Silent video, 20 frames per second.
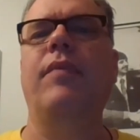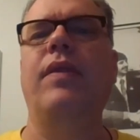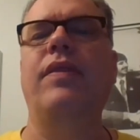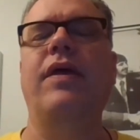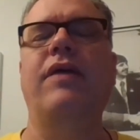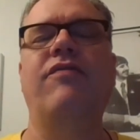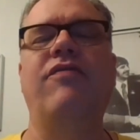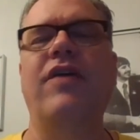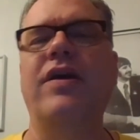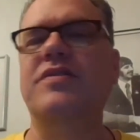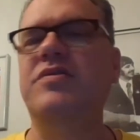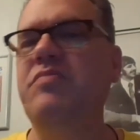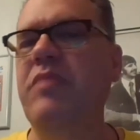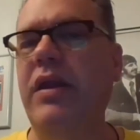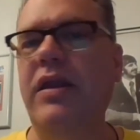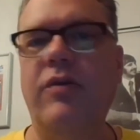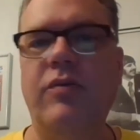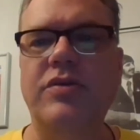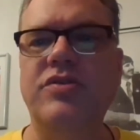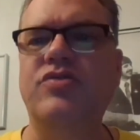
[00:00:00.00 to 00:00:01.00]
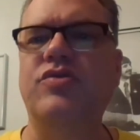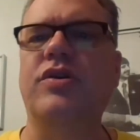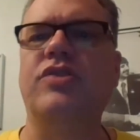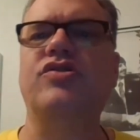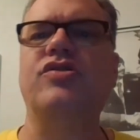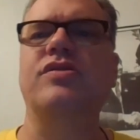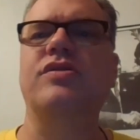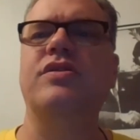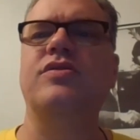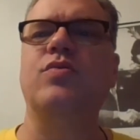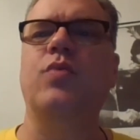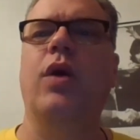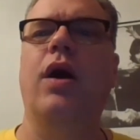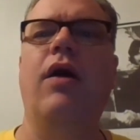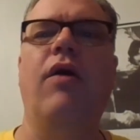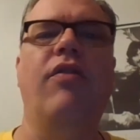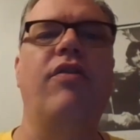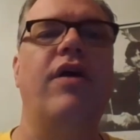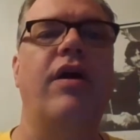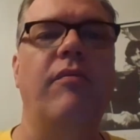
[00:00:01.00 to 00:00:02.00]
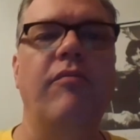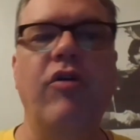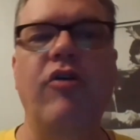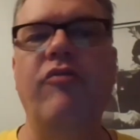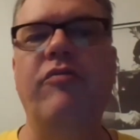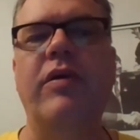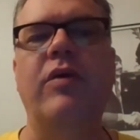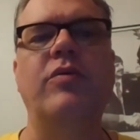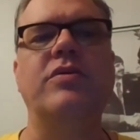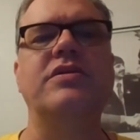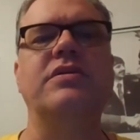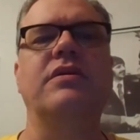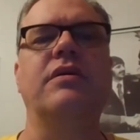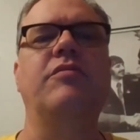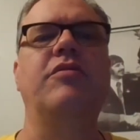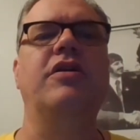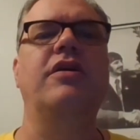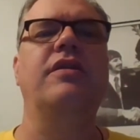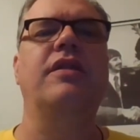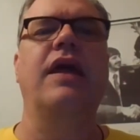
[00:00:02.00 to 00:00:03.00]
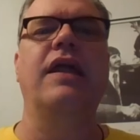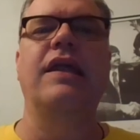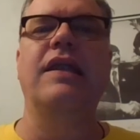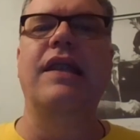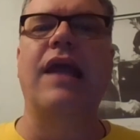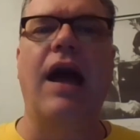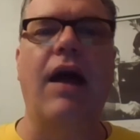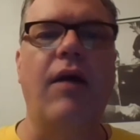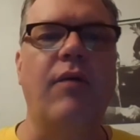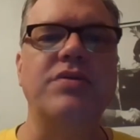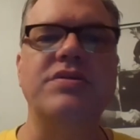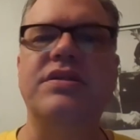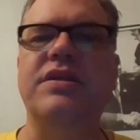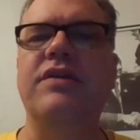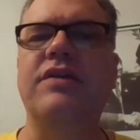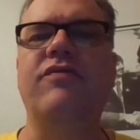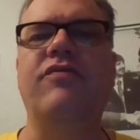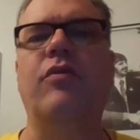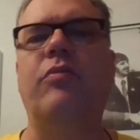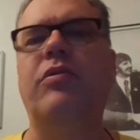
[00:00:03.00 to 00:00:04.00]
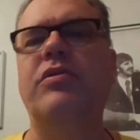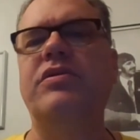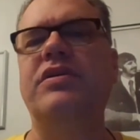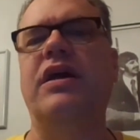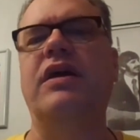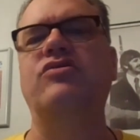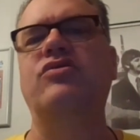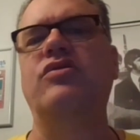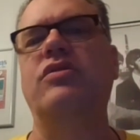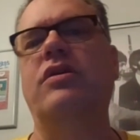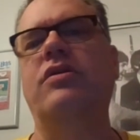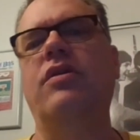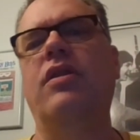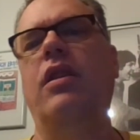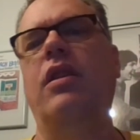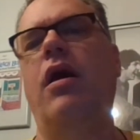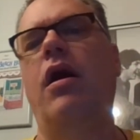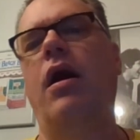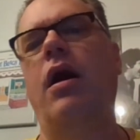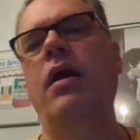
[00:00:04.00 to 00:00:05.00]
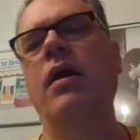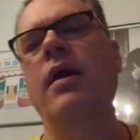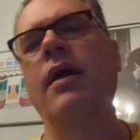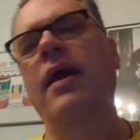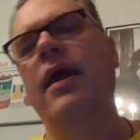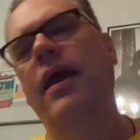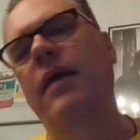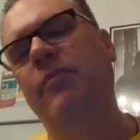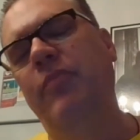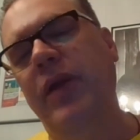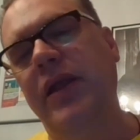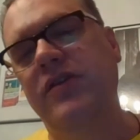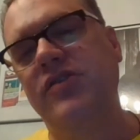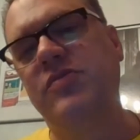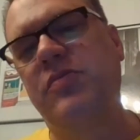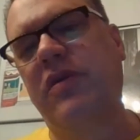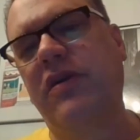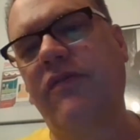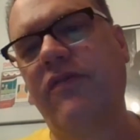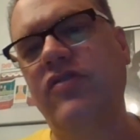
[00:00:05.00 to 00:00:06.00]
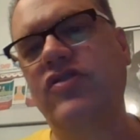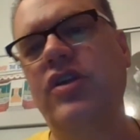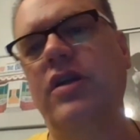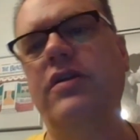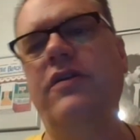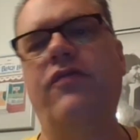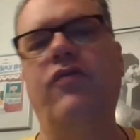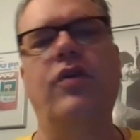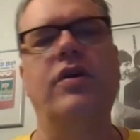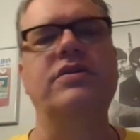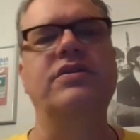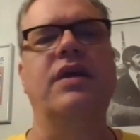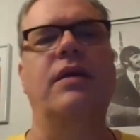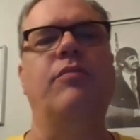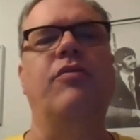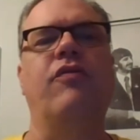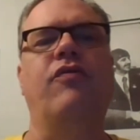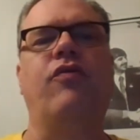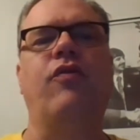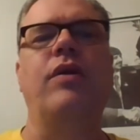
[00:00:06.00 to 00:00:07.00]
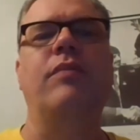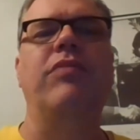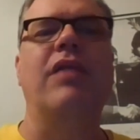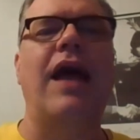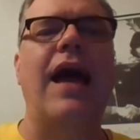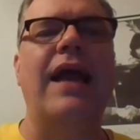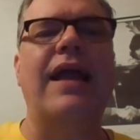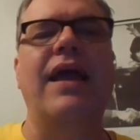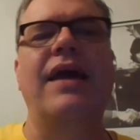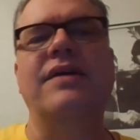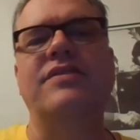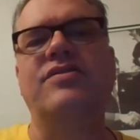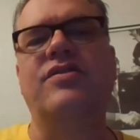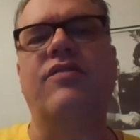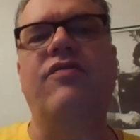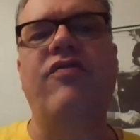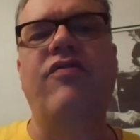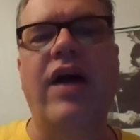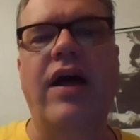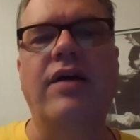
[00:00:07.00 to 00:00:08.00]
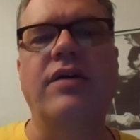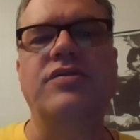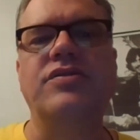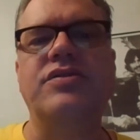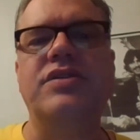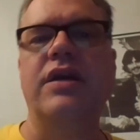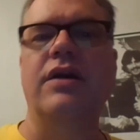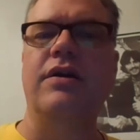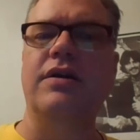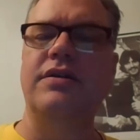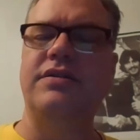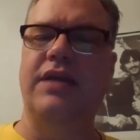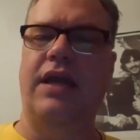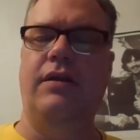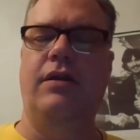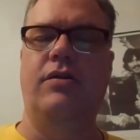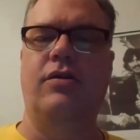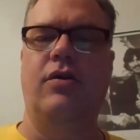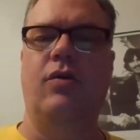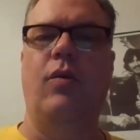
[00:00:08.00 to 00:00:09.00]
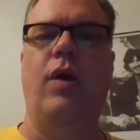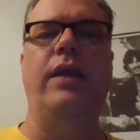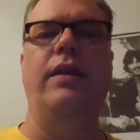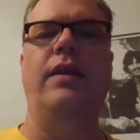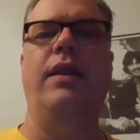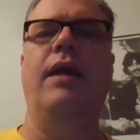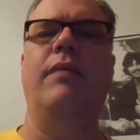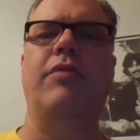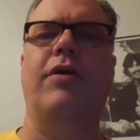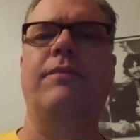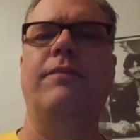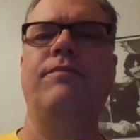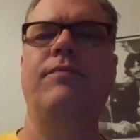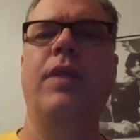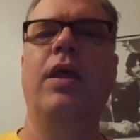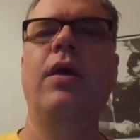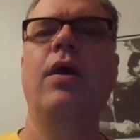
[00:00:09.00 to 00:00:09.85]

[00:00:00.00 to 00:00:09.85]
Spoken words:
They faced many restrictions as well. Their movement was limited. They did not receive full protection under the law. In Petersburg, Virginia, for example, free black Esther Fells irritated her white neighbor,